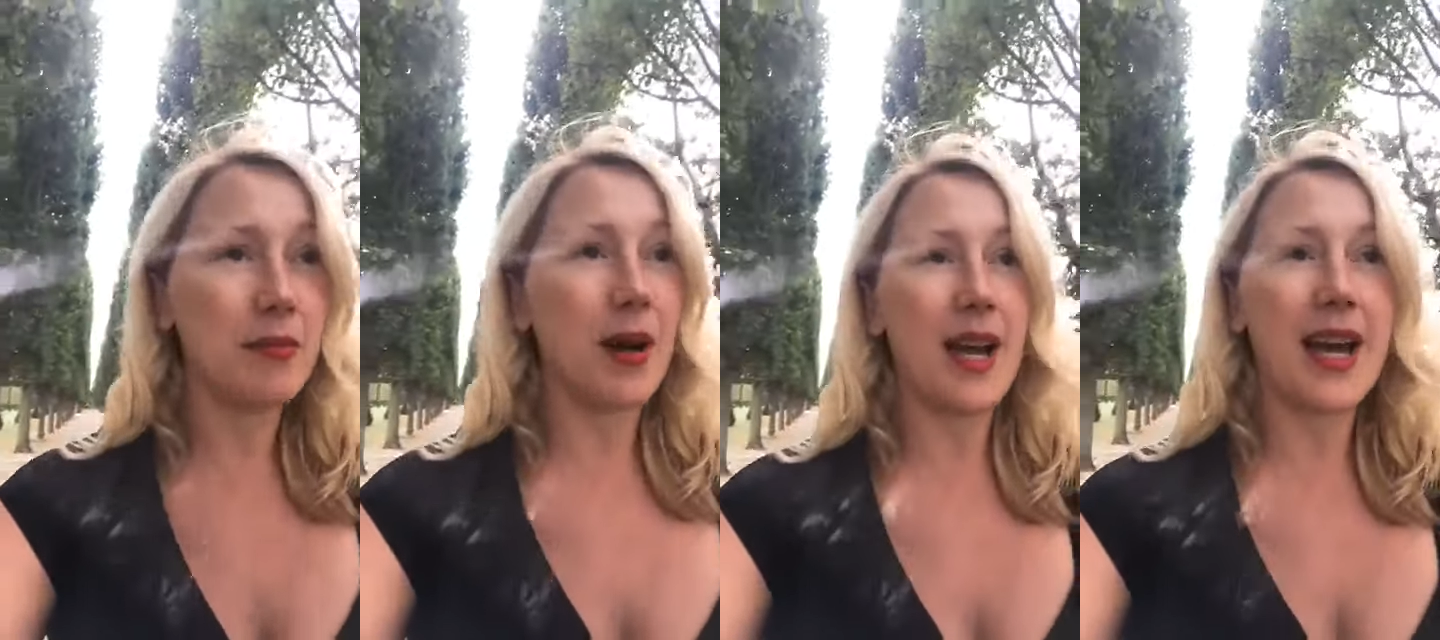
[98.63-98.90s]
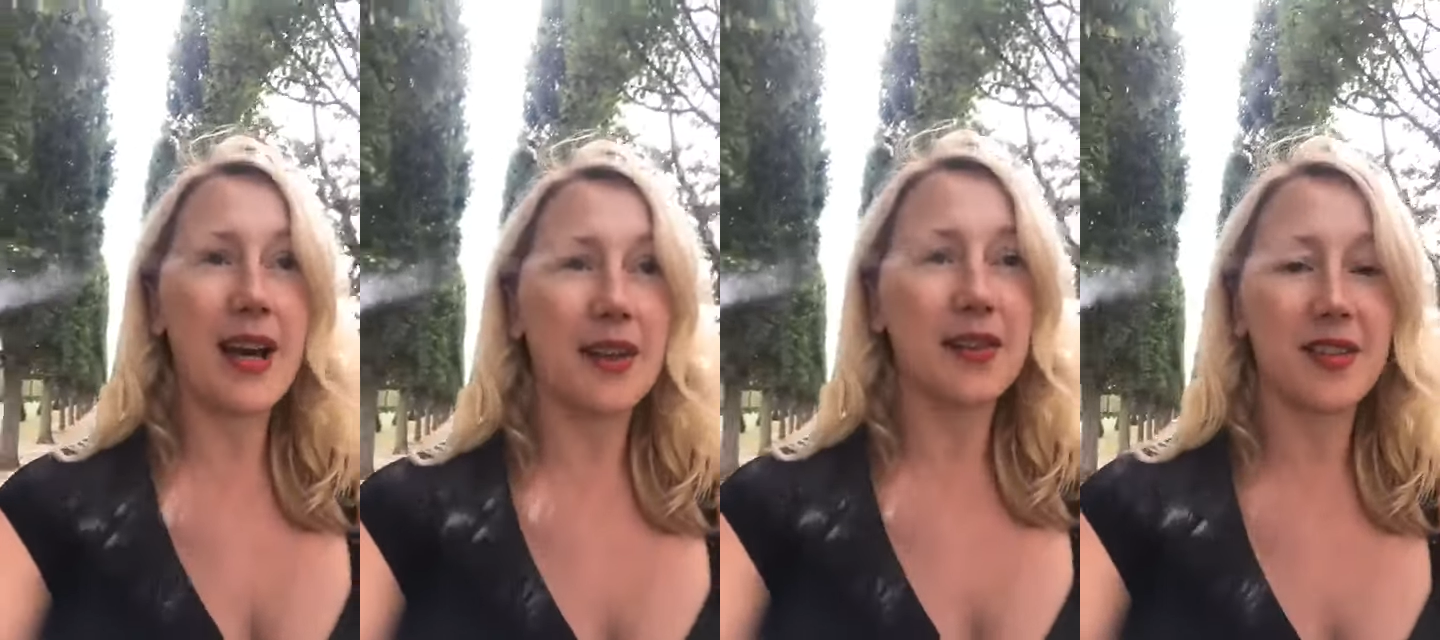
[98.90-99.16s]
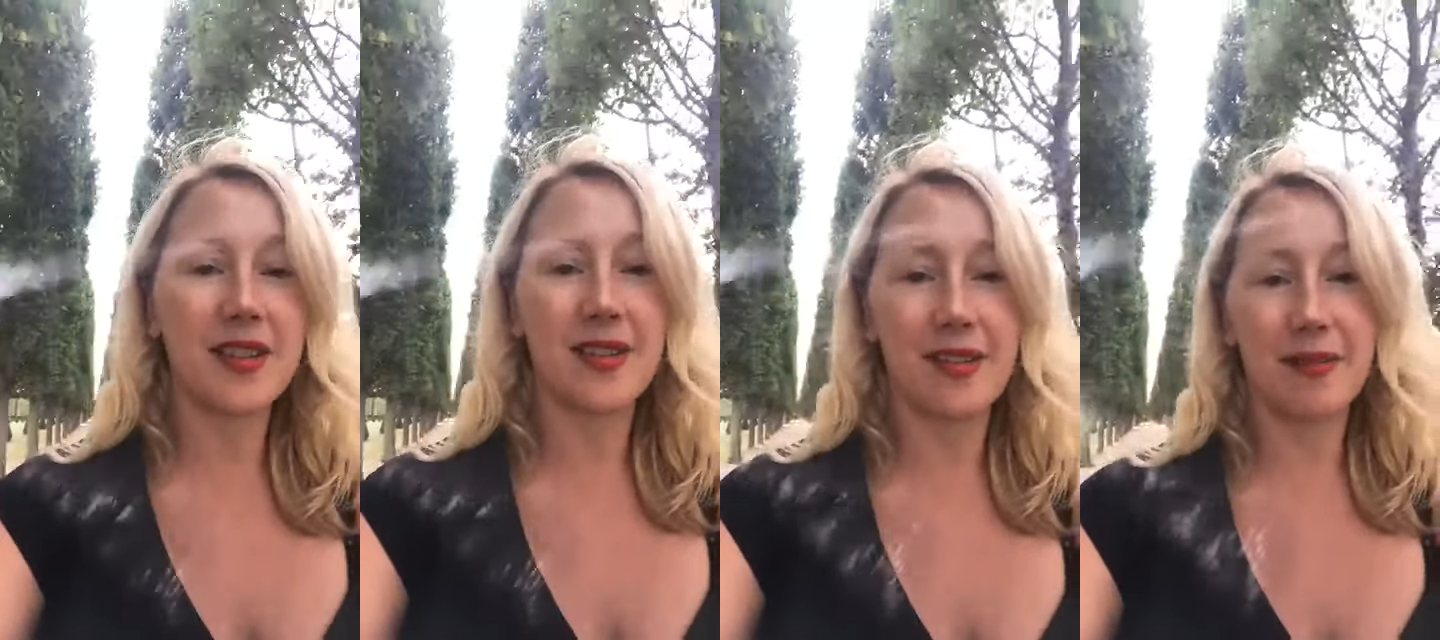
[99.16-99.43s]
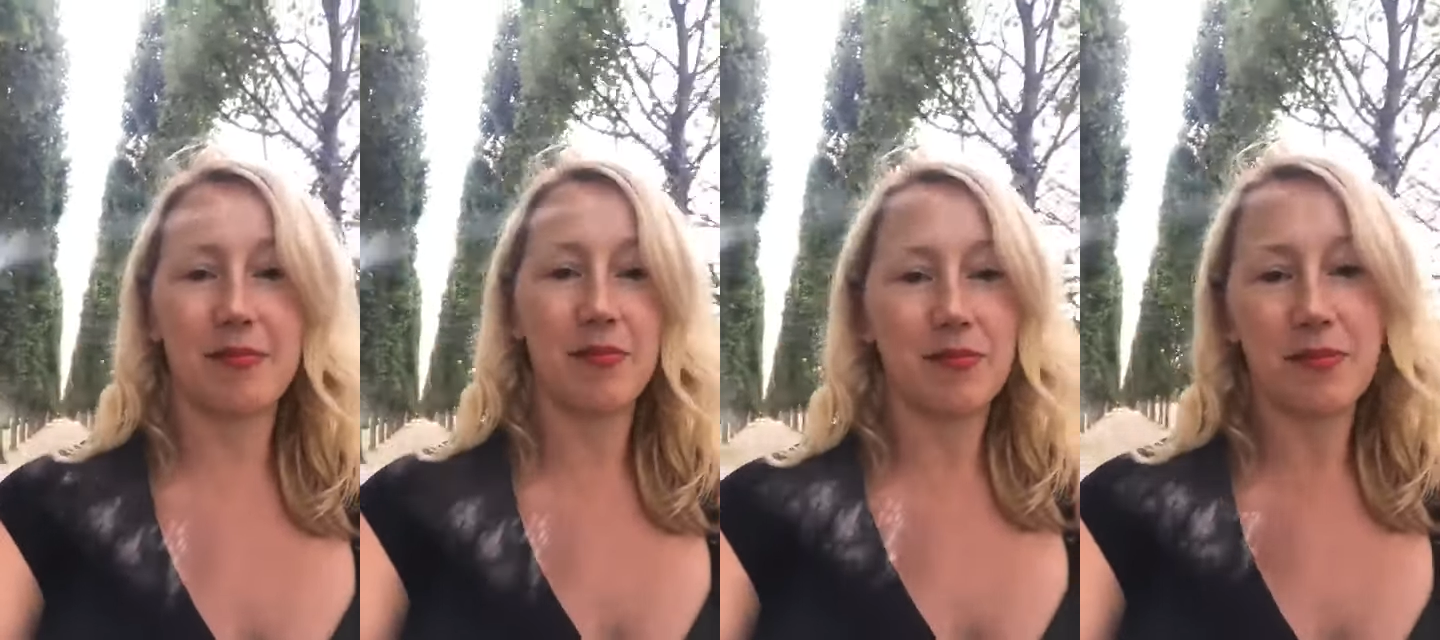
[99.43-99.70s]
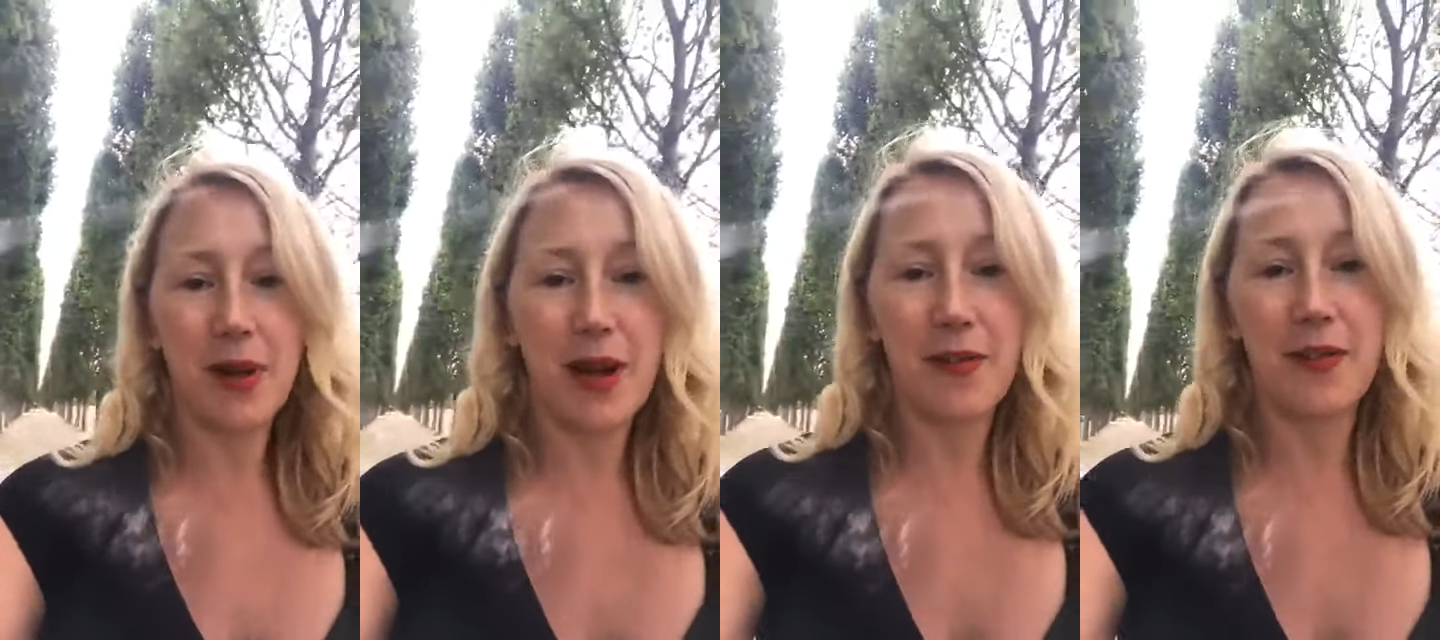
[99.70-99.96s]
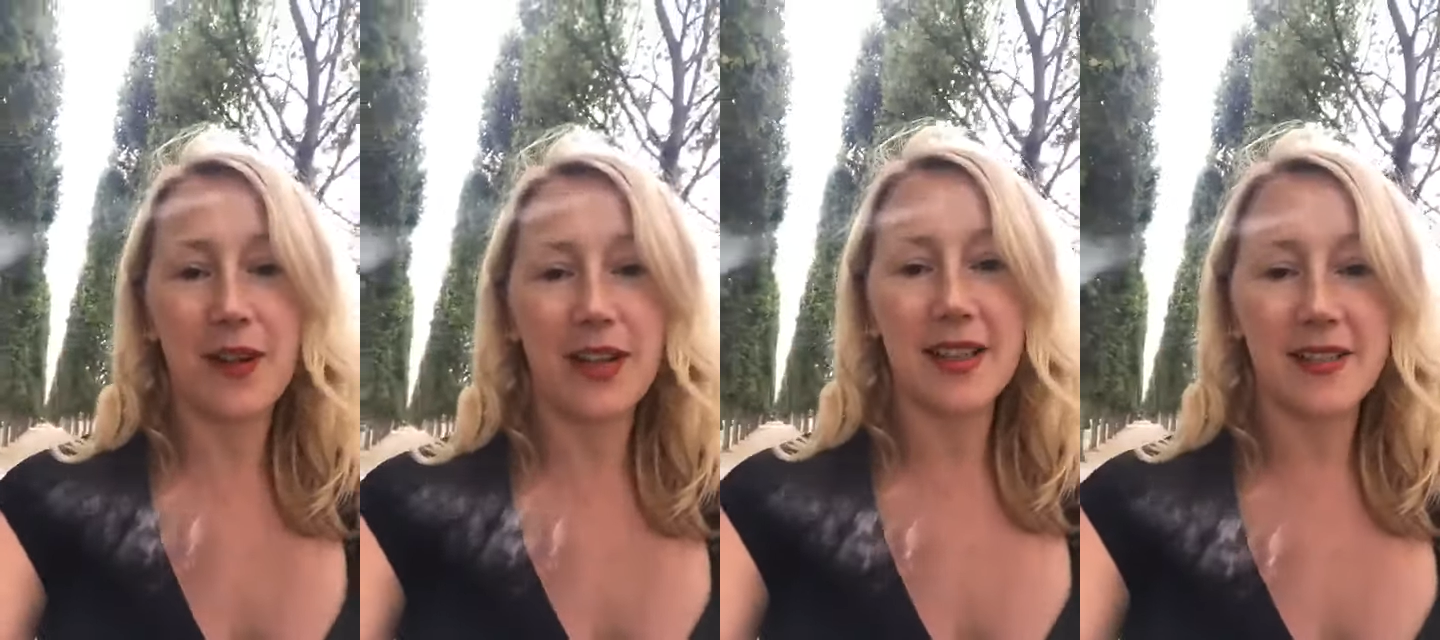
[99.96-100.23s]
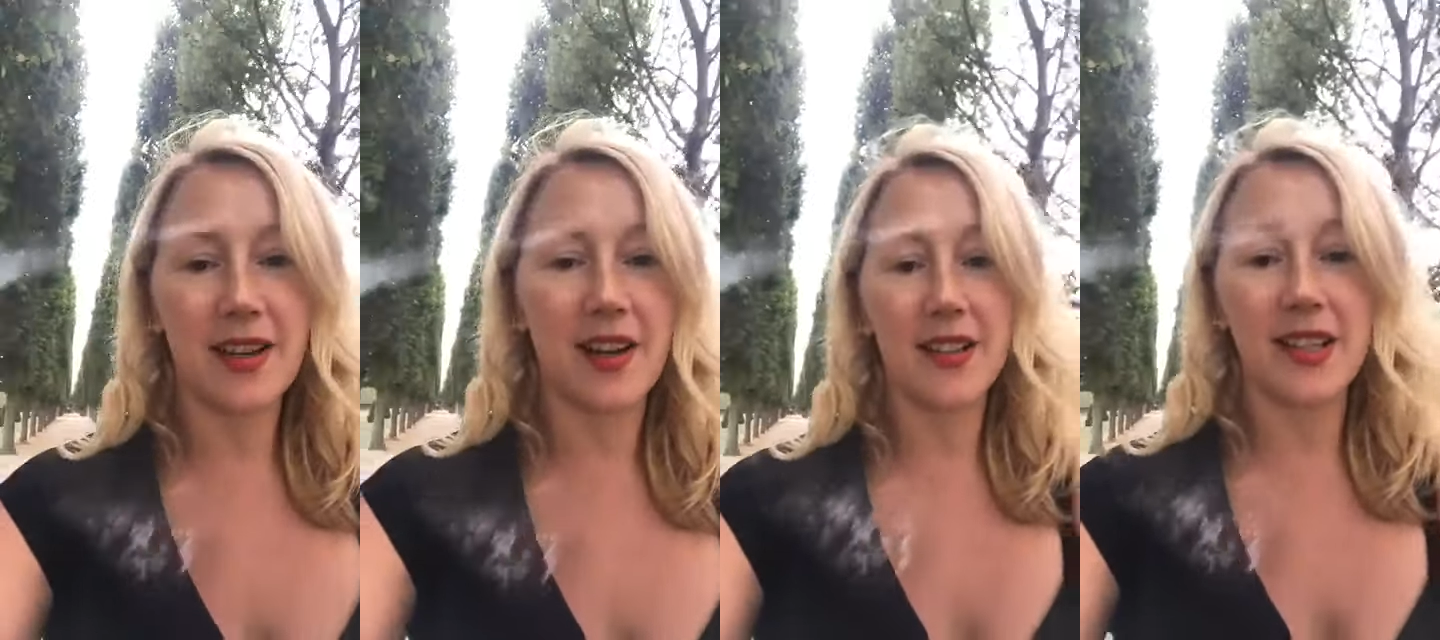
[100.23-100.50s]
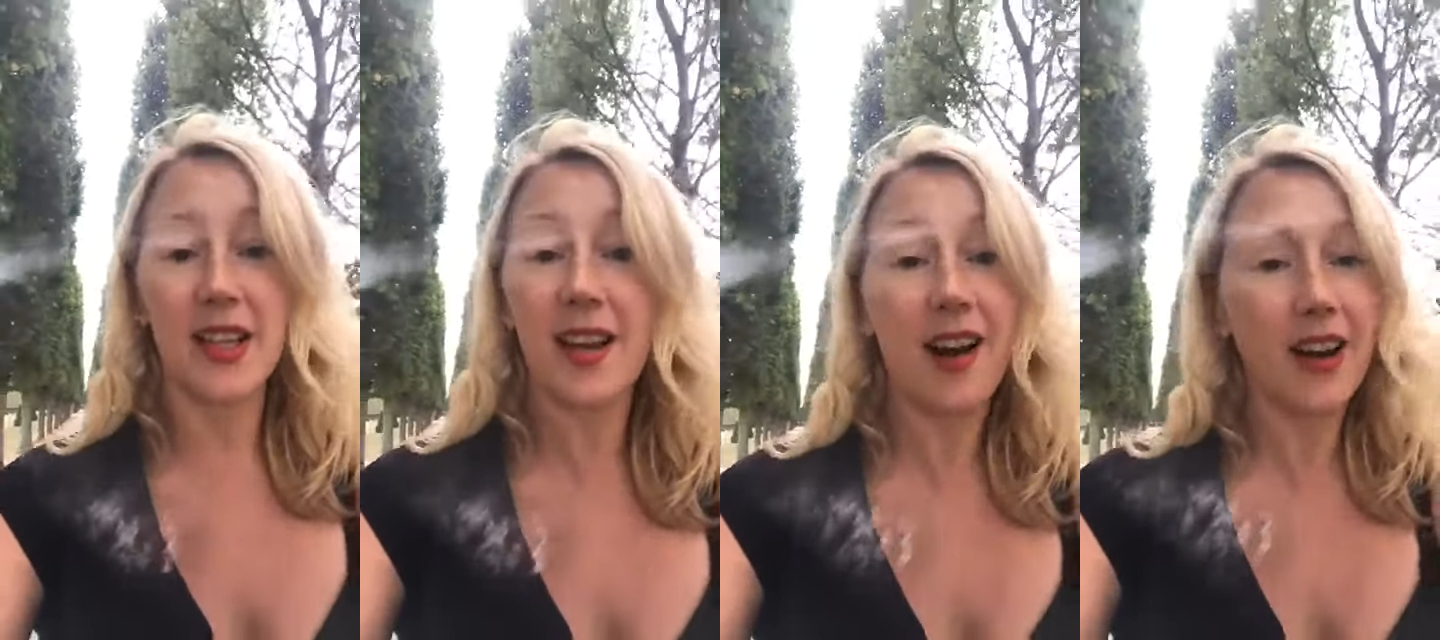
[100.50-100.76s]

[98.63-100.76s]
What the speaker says: My house isn't perfectly tidy.